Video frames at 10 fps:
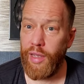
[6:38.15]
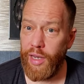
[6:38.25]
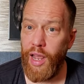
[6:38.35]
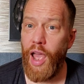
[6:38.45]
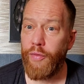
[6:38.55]
They're
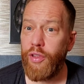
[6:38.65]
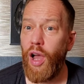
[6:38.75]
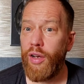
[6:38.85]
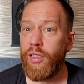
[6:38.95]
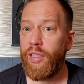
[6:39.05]
going to have to
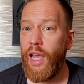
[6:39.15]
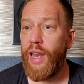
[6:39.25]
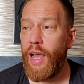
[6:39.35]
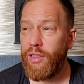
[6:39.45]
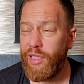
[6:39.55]

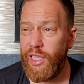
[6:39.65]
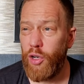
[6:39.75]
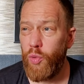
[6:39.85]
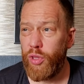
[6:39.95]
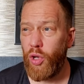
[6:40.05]
understand how to
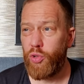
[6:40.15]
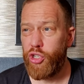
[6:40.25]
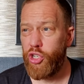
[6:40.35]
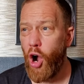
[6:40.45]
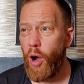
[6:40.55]
deal with those
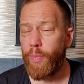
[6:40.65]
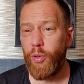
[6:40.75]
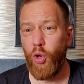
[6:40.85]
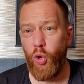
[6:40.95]
sharp,